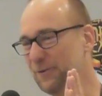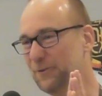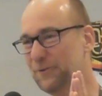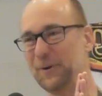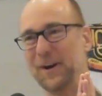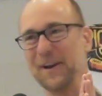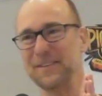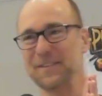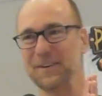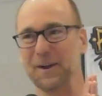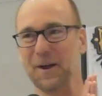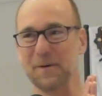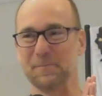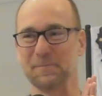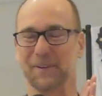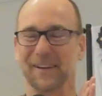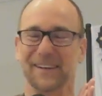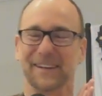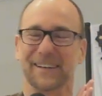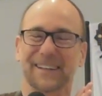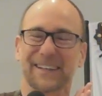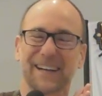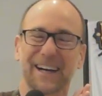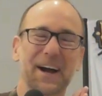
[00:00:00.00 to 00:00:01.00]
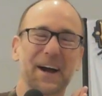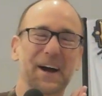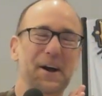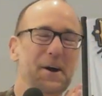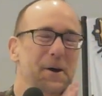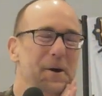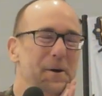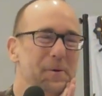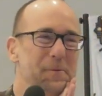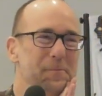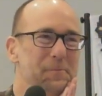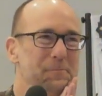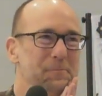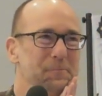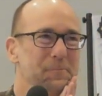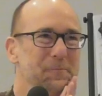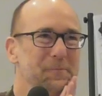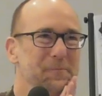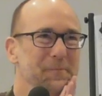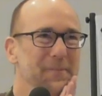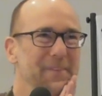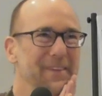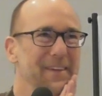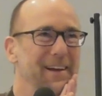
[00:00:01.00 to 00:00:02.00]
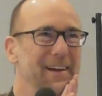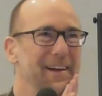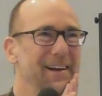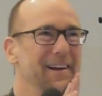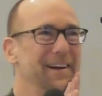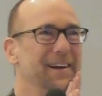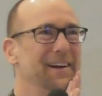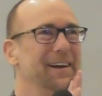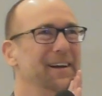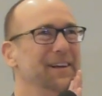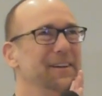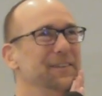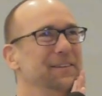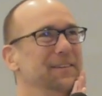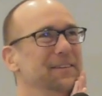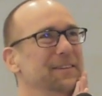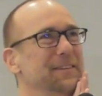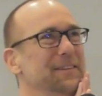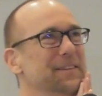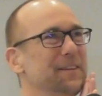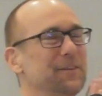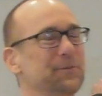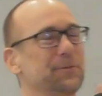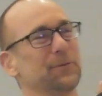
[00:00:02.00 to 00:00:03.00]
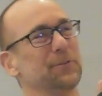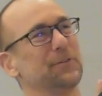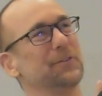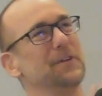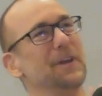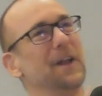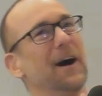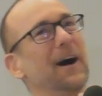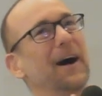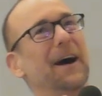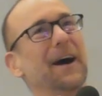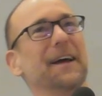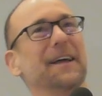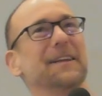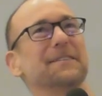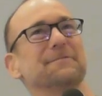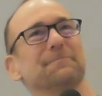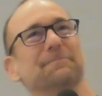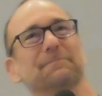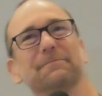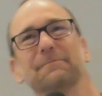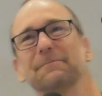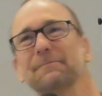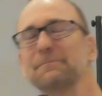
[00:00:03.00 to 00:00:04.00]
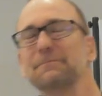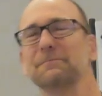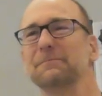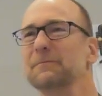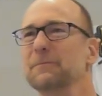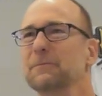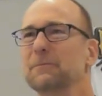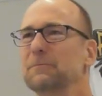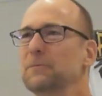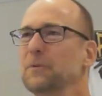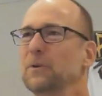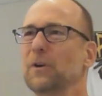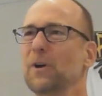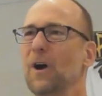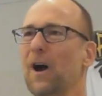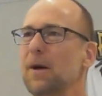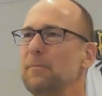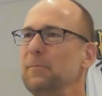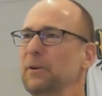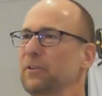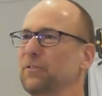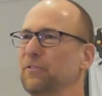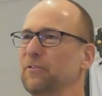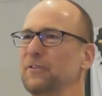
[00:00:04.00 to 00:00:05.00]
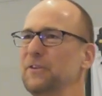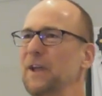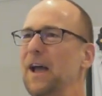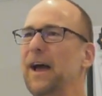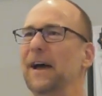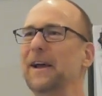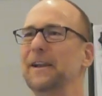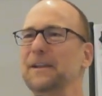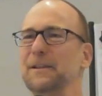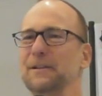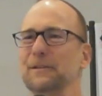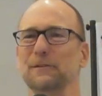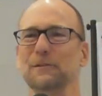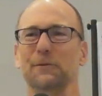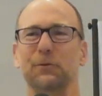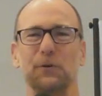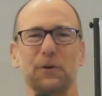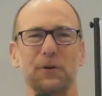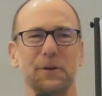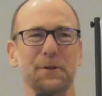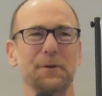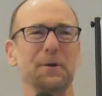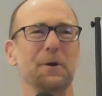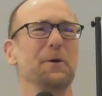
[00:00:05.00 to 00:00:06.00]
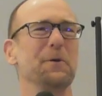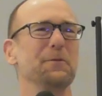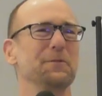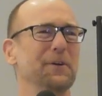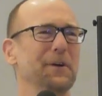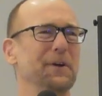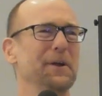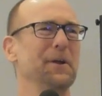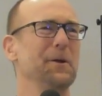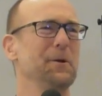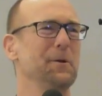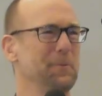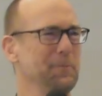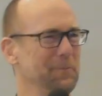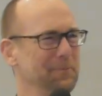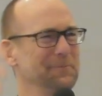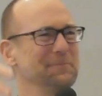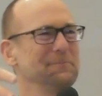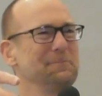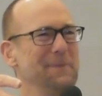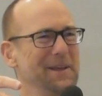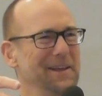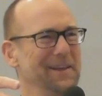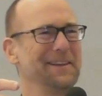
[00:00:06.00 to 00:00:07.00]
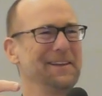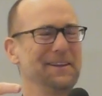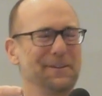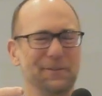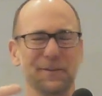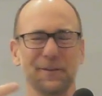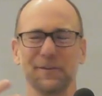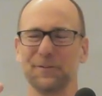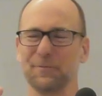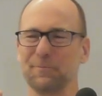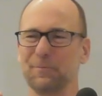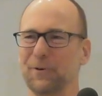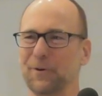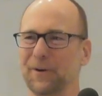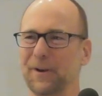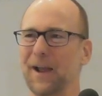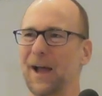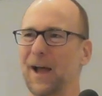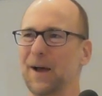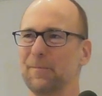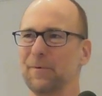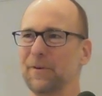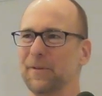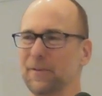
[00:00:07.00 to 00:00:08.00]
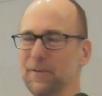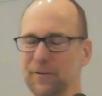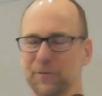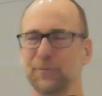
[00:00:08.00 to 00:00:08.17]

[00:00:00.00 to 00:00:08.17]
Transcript: Great job. Um, this was not comics daddy lording over him, making this book happen.